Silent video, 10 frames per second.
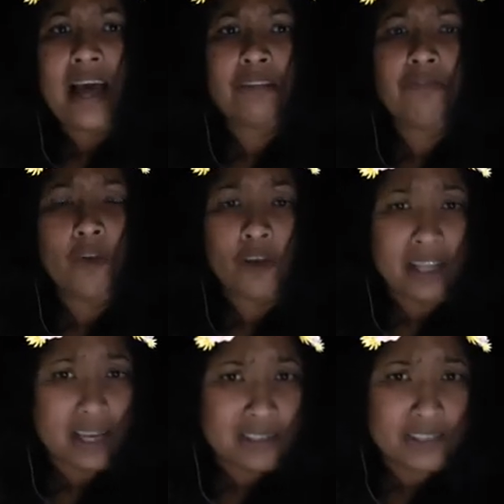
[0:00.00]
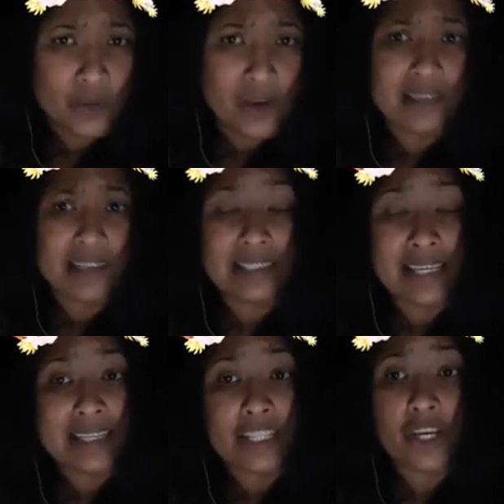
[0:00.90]
$4 US and
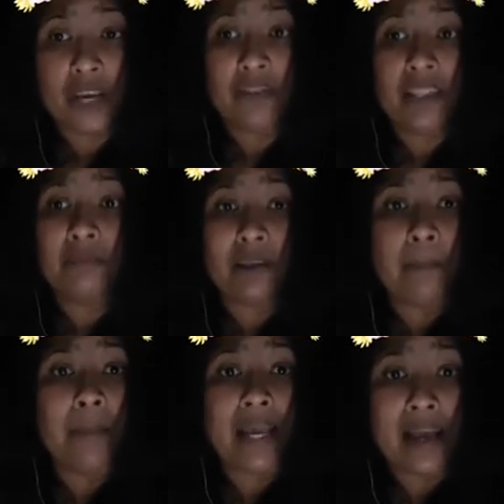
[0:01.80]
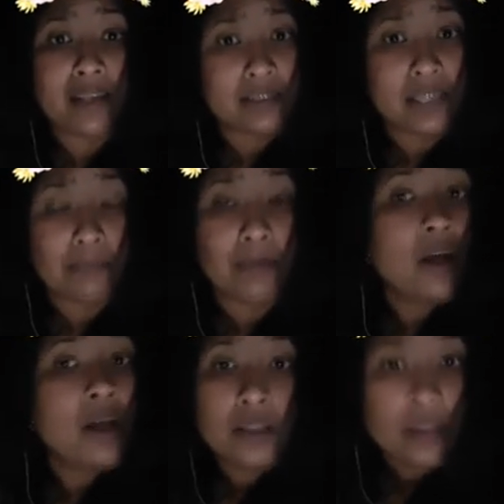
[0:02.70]
think that you're giving them some big ass tip.
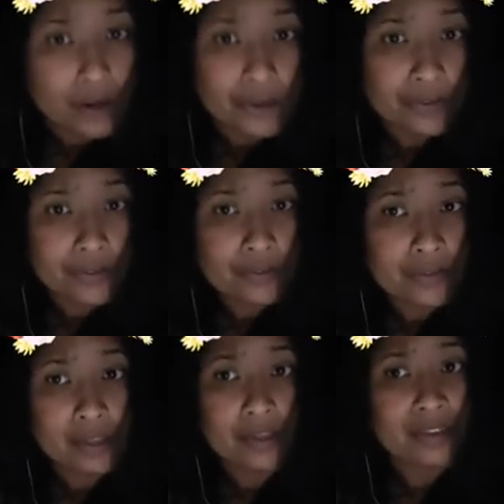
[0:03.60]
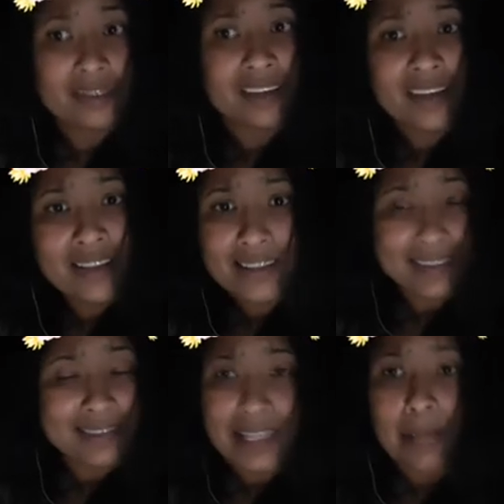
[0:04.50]
No,
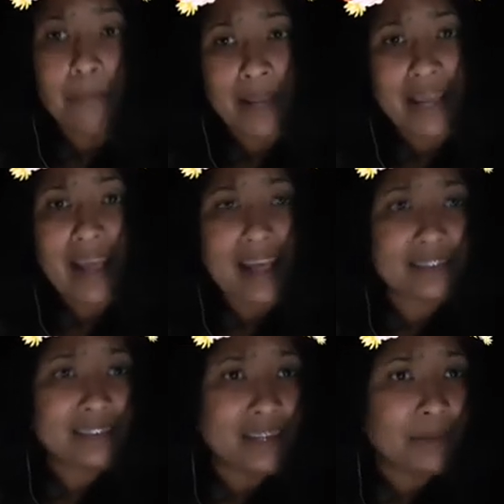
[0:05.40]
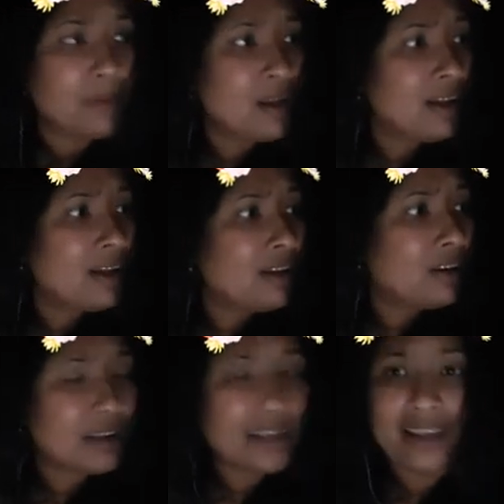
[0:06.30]
that's not a big ass tip.
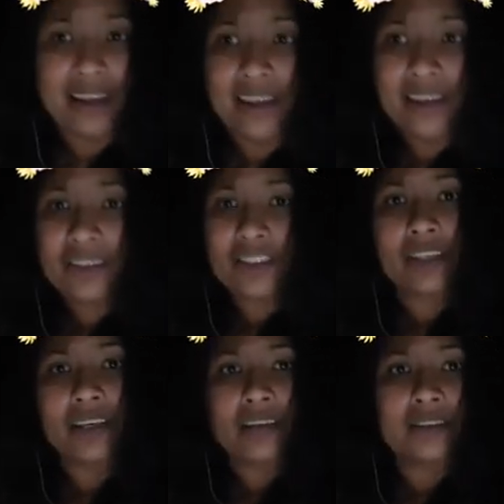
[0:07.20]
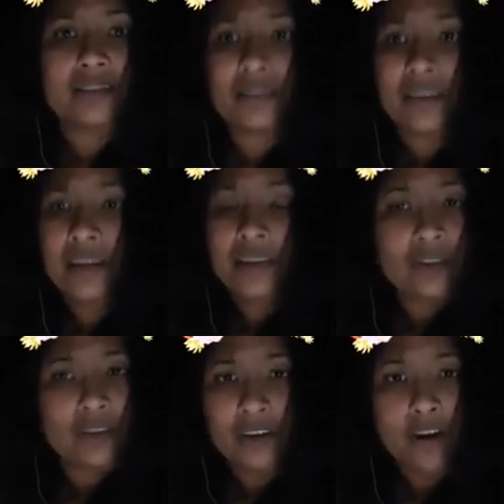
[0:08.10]
Okay? Jeez.
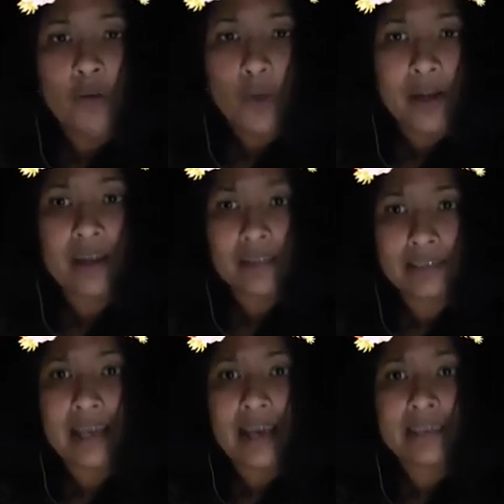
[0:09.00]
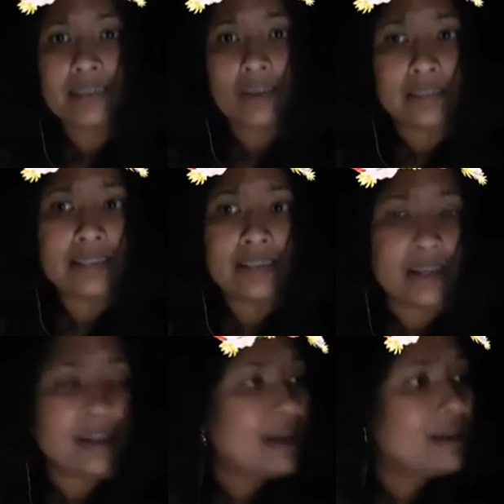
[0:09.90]
So no, we will cuss your ass out and
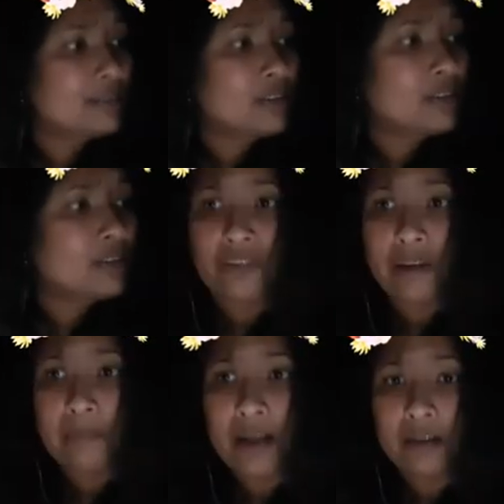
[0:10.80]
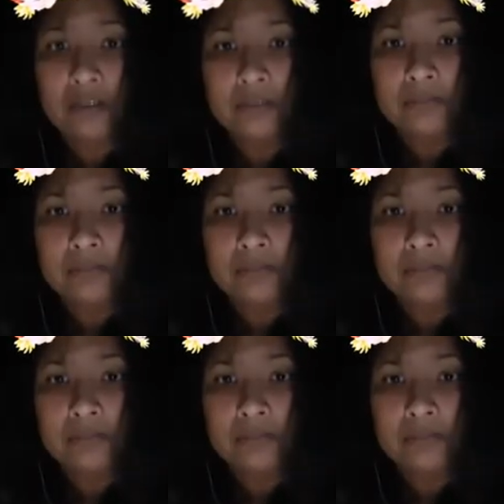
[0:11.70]
tell your ass go the fuck back home.